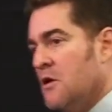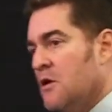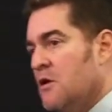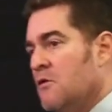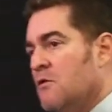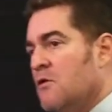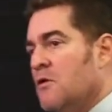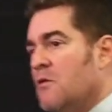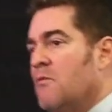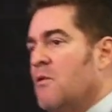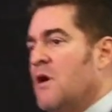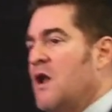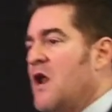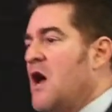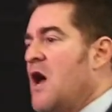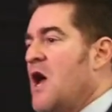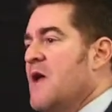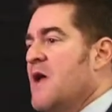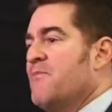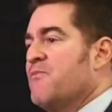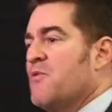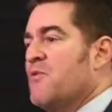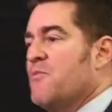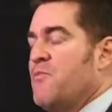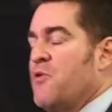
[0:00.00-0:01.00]
Well, what
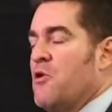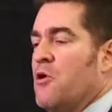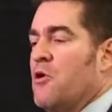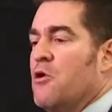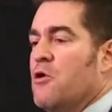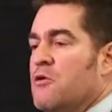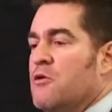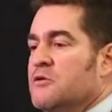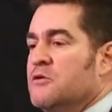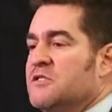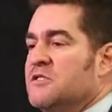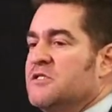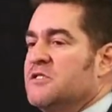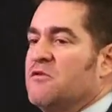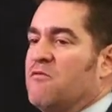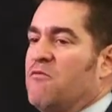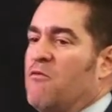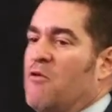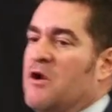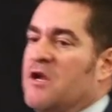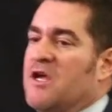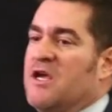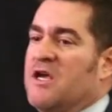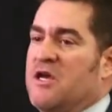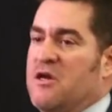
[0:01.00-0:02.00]
I proposed
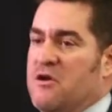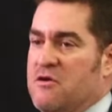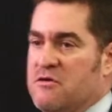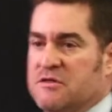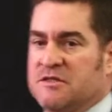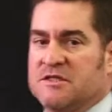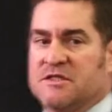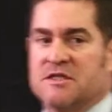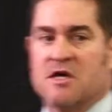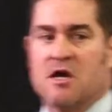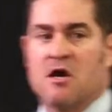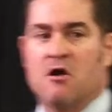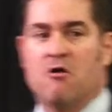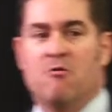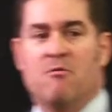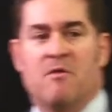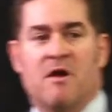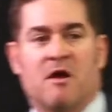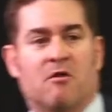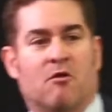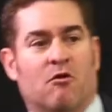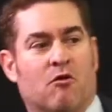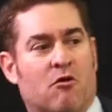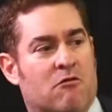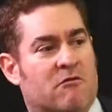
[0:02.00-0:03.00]
20 years ago, my
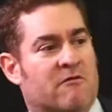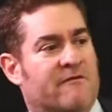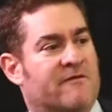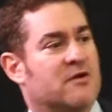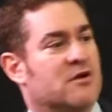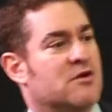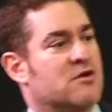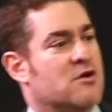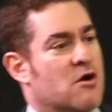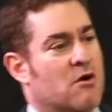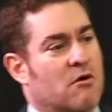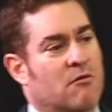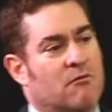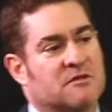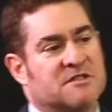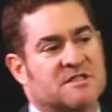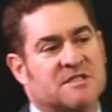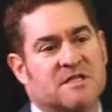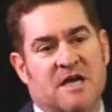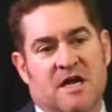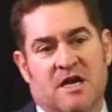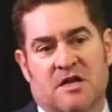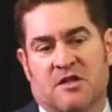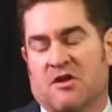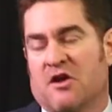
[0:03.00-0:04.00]
law review note, was
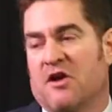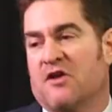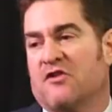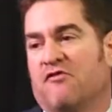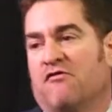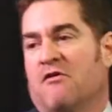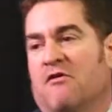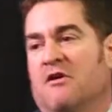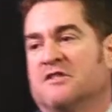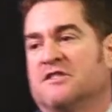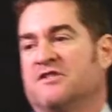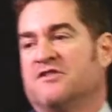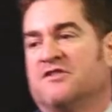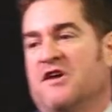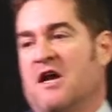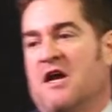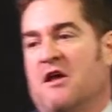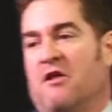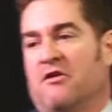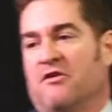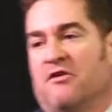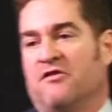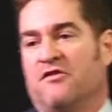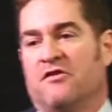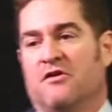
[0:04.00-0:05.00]
an antitrust
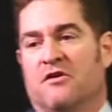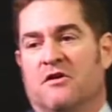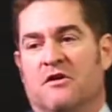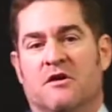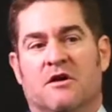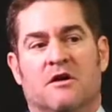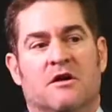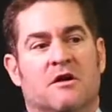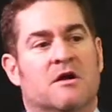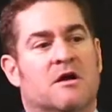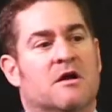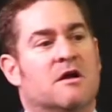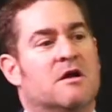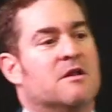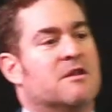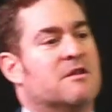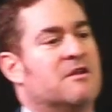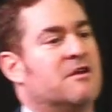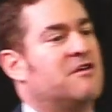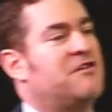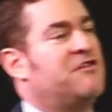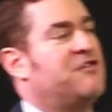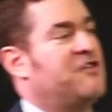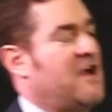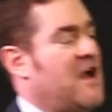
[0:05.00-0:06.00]
challenge.
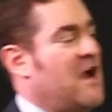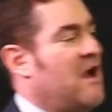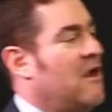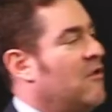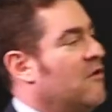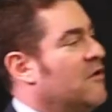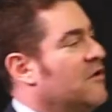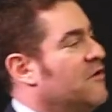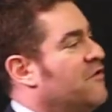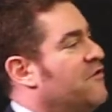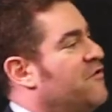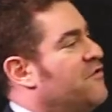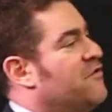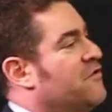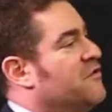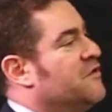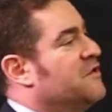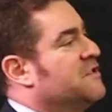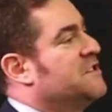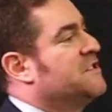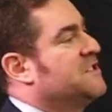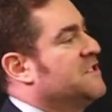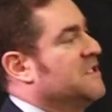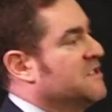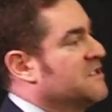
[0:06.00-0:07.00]
To challenge
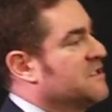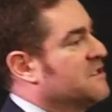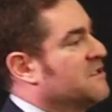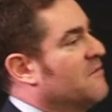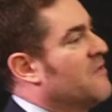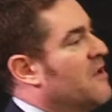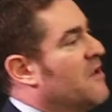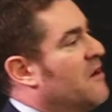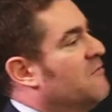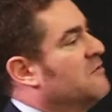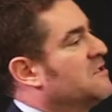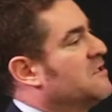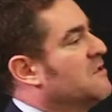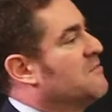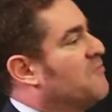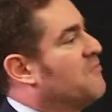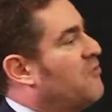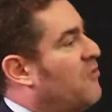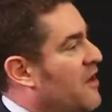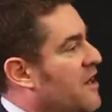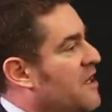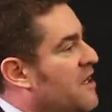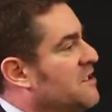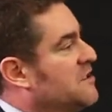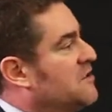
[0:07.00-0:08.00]
the system that was in
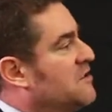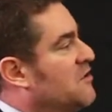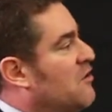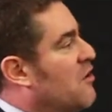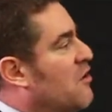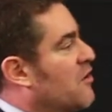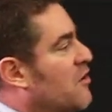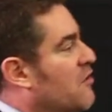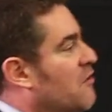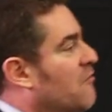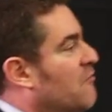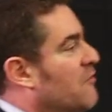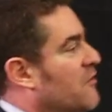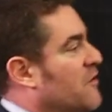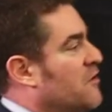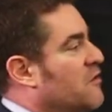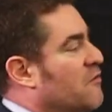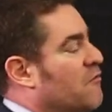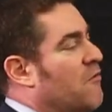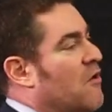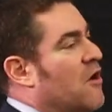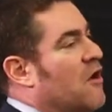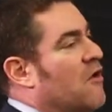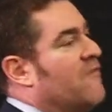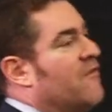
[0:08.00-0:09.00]
place, arguing when the
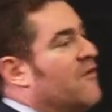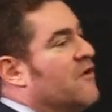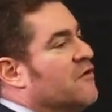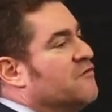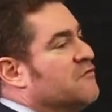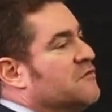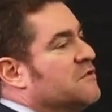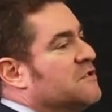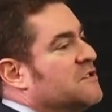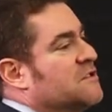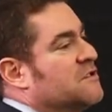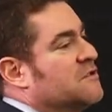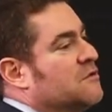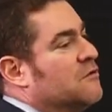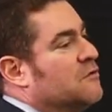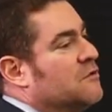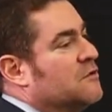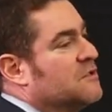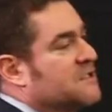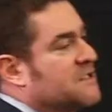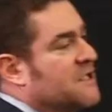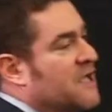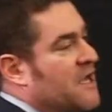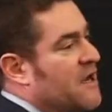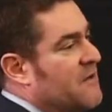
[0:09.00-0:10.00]
1,200
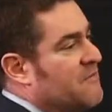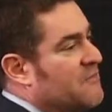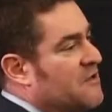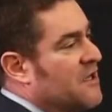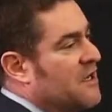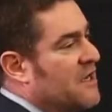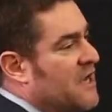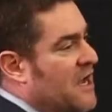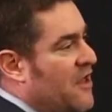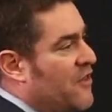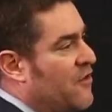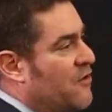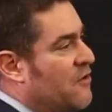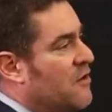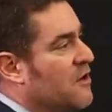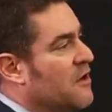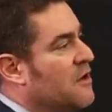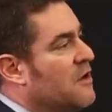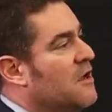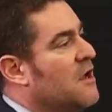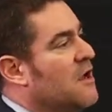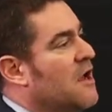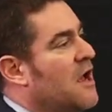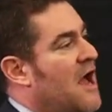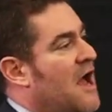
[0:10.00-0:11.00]
schools came together
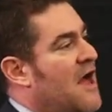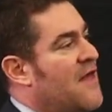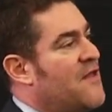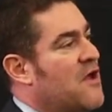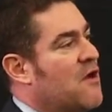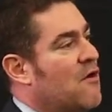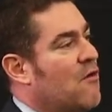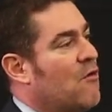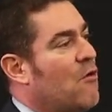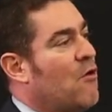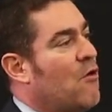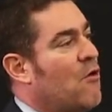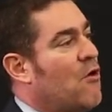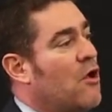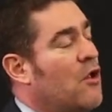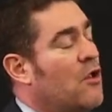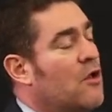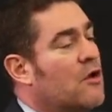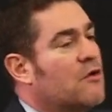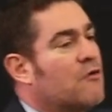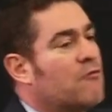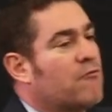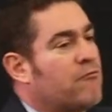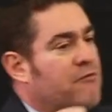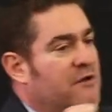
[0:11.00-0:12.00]
and they all
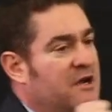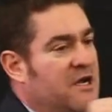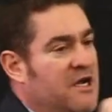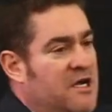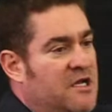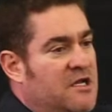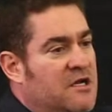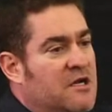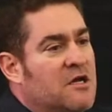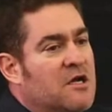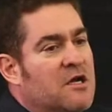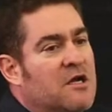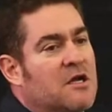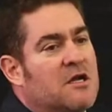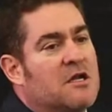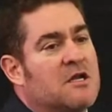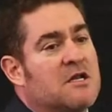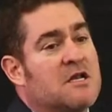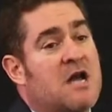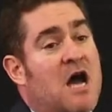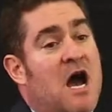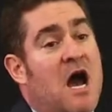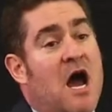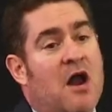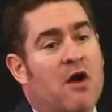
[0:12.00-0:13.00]
agreed
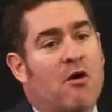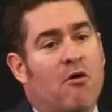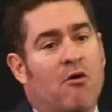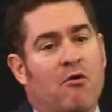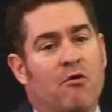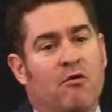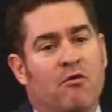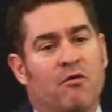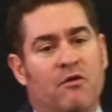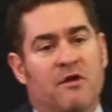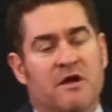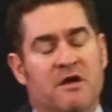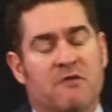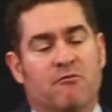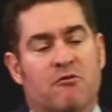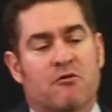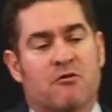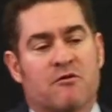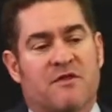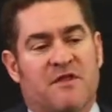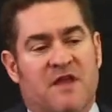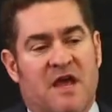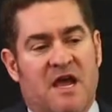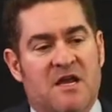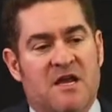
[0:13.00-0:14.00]
not only were
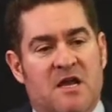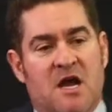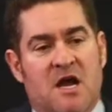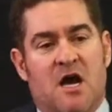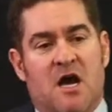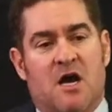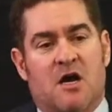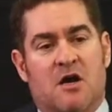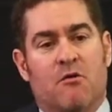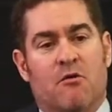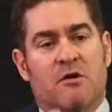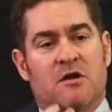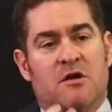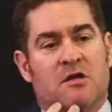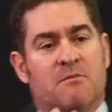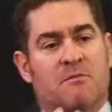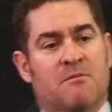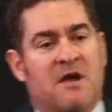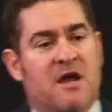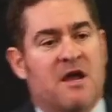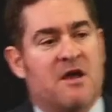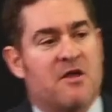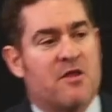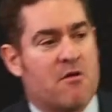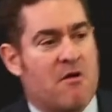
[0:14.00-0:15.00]
they not going to
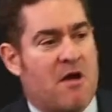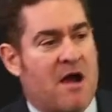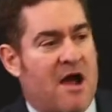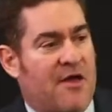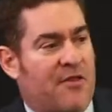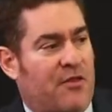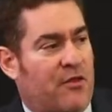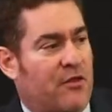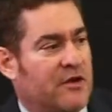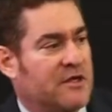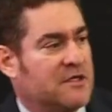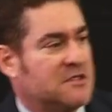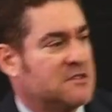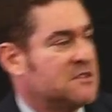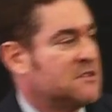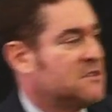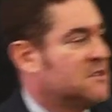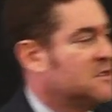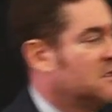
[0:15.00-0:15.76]
pay their athletes,